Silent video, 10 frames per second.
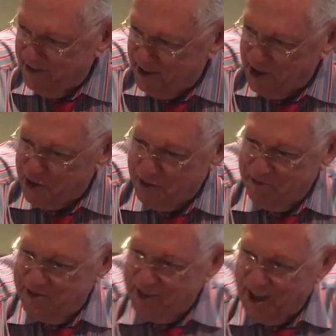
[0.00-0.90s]
another
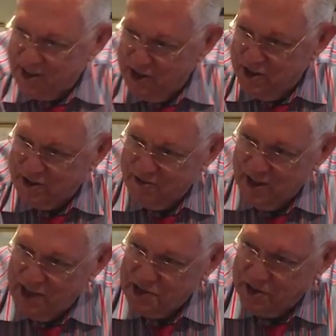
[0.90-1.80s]
leg that you can
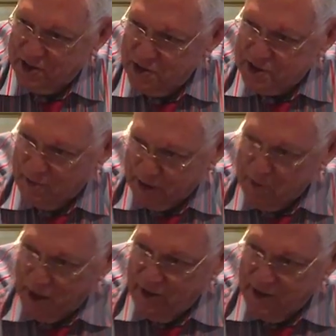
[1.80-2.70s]
realize you can do something
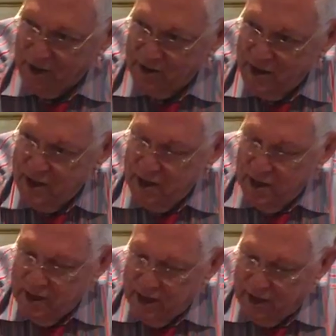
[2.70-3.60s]
about now.
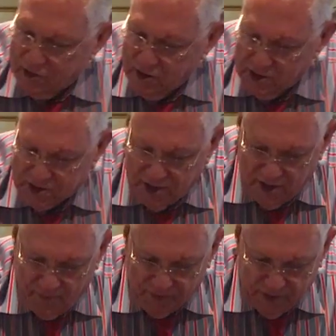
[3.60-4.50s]
And of course,
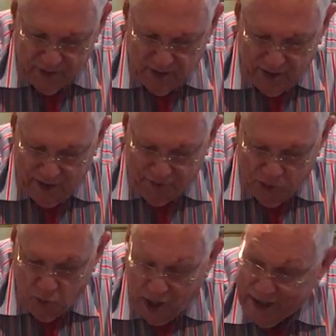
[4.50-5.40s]
if
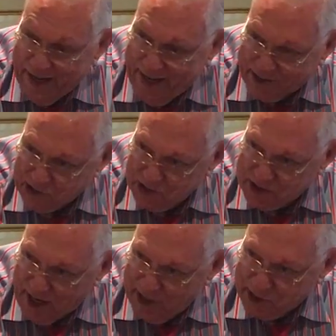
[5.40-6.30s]
you want to
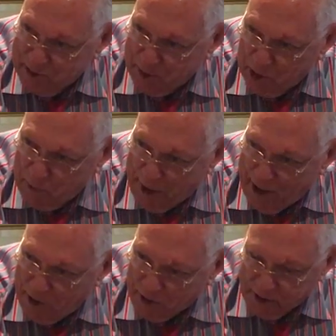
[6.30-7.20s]
exercise and build
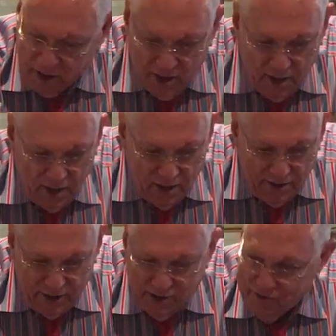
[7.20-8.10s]
power,
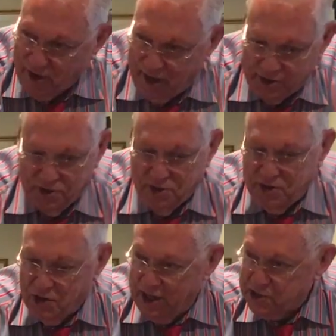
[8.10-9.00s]
then you find you do
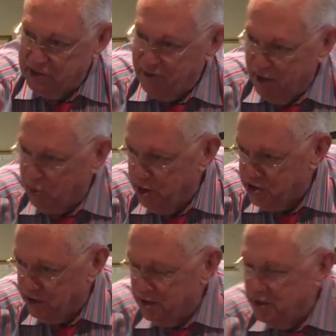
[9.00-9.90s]
your ice and
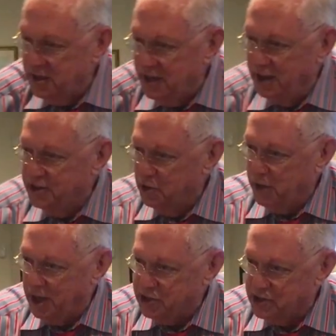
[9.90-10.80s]
vibration and do
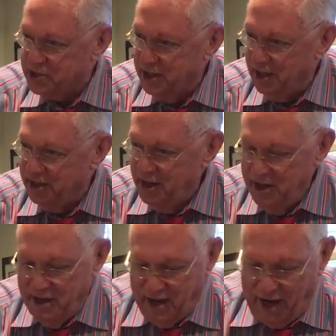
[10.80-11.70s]
what I just did.
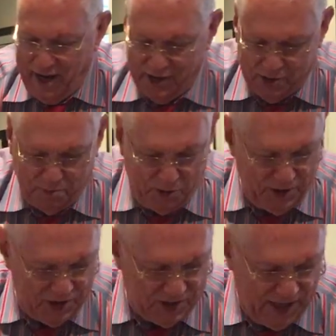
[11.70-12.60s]
I had you pull
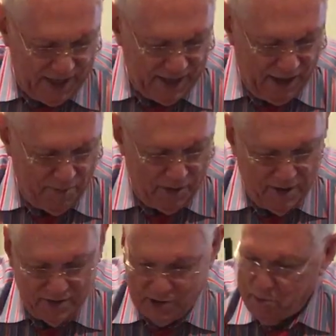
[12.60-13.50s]
this leg up,
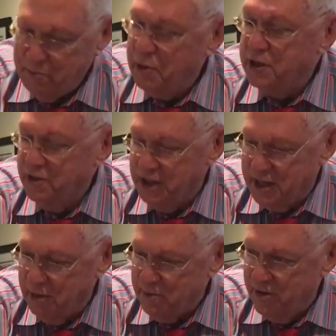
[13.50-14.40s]
so bring your
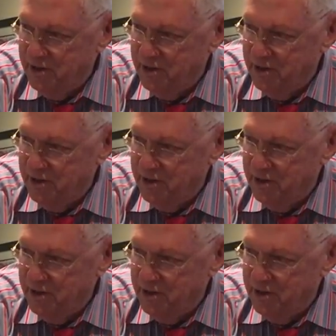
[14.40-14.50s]
knee up